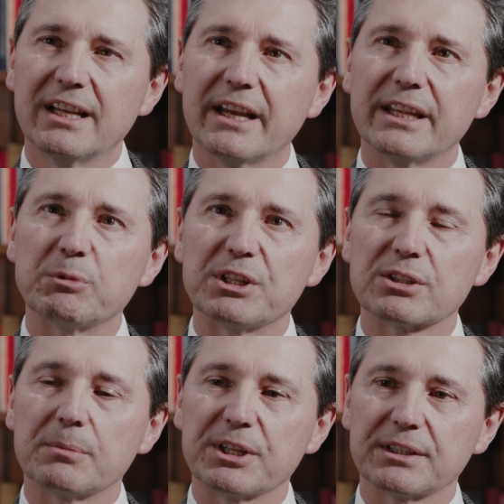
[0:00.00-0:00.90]
And then with this
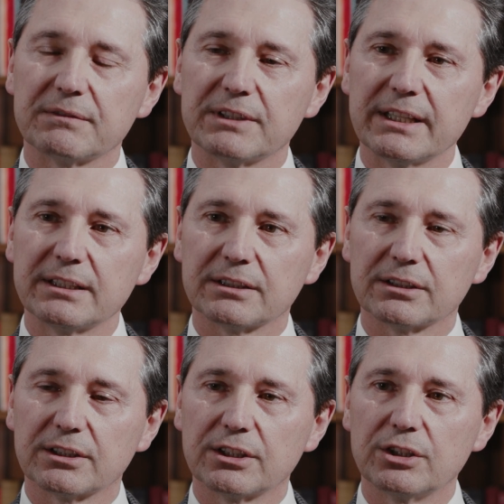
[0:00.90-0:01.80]
objective
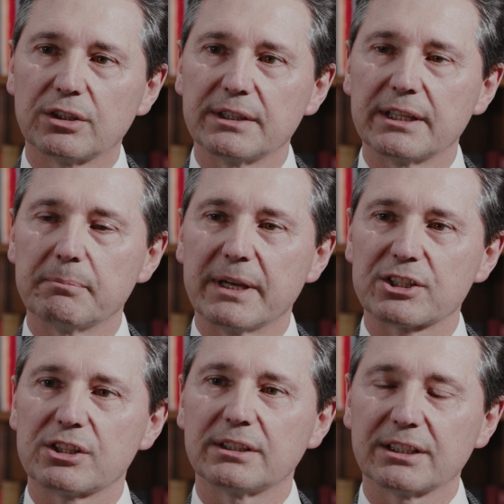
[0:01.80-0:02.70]
data, you can then
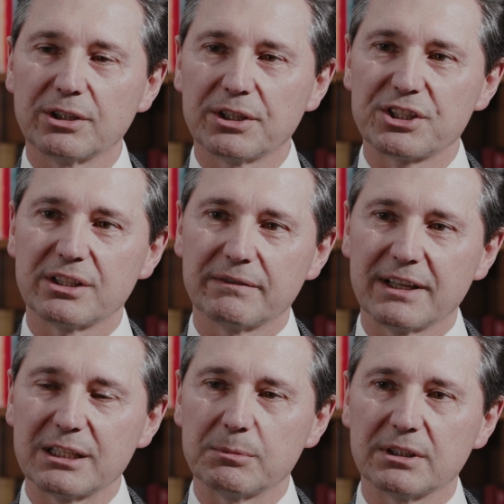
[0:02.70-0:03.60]
match the technology
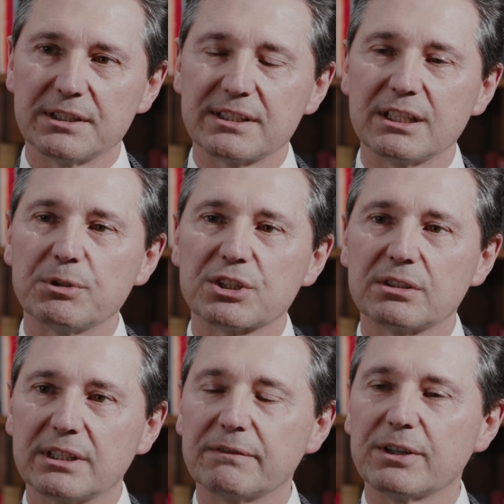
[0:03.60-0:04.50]
available and see which
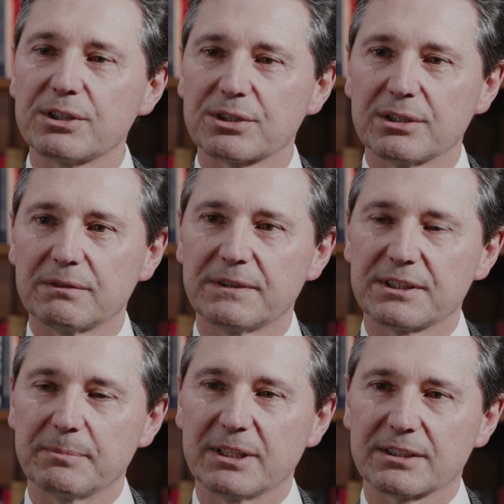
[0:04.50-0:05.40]
defocus curve
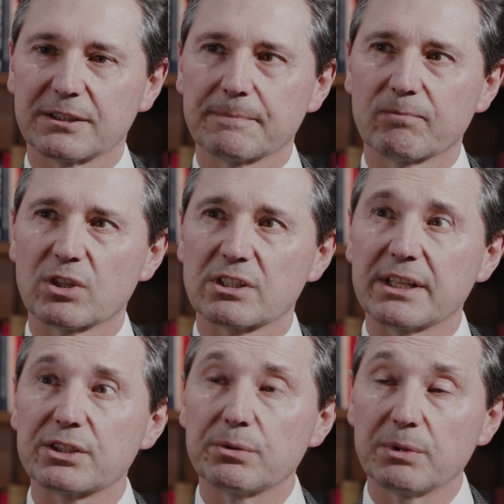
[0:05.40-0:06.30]
fits best. So
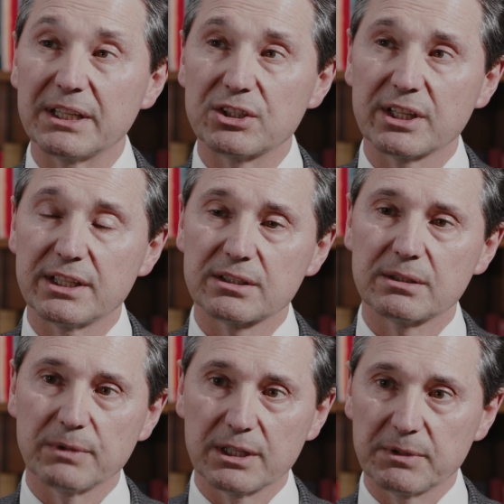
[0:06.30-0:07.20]
that's really changed
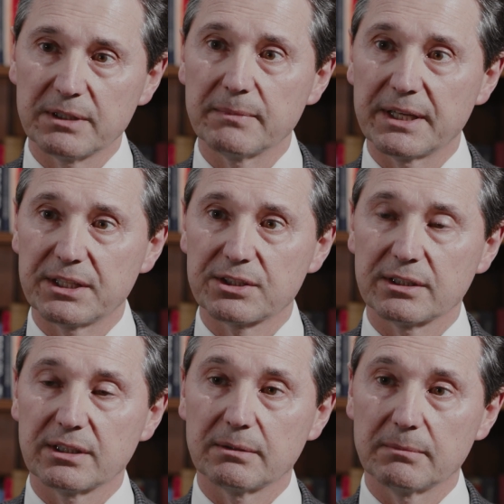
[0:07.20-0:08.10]
the way we manage
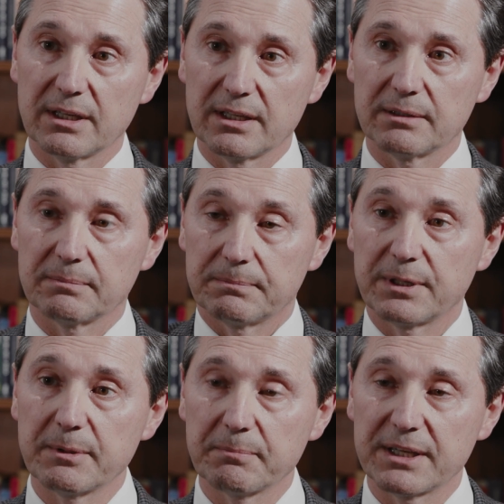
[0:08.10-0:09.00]
uh,
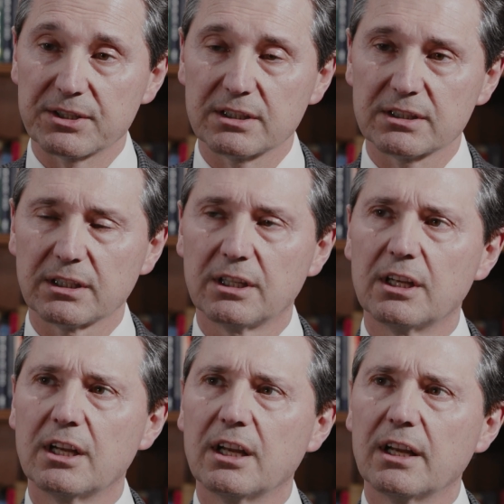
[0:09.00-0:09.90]
premium patients
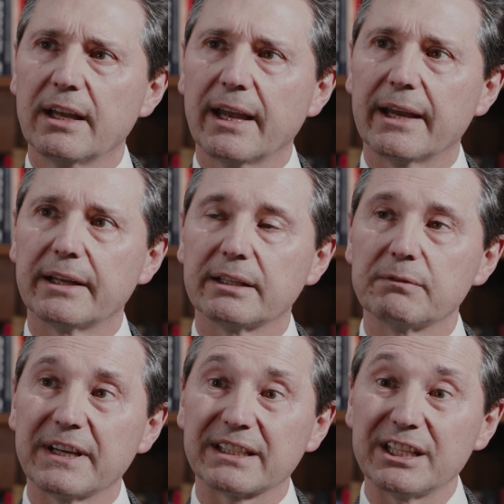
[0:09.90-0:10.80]
and in
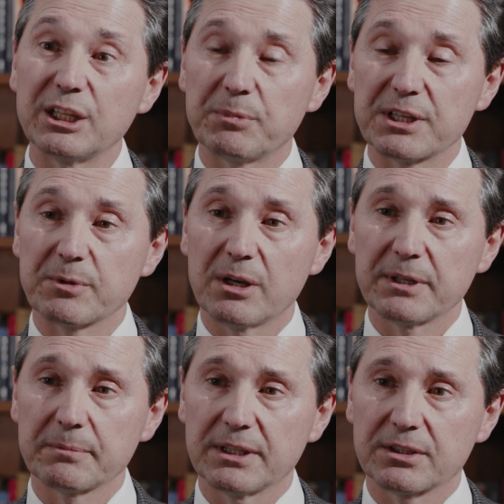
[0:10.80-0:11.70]
fact any
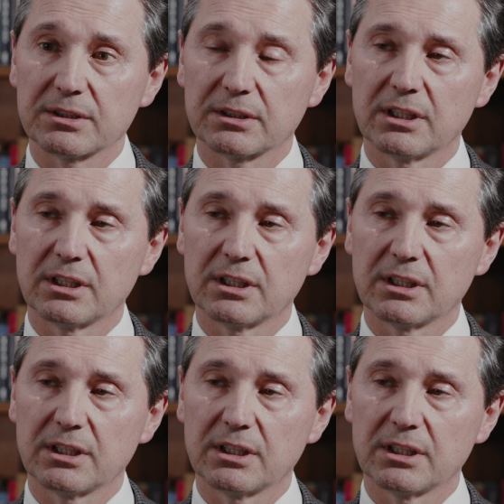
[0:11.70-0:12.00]
presbyopic patient.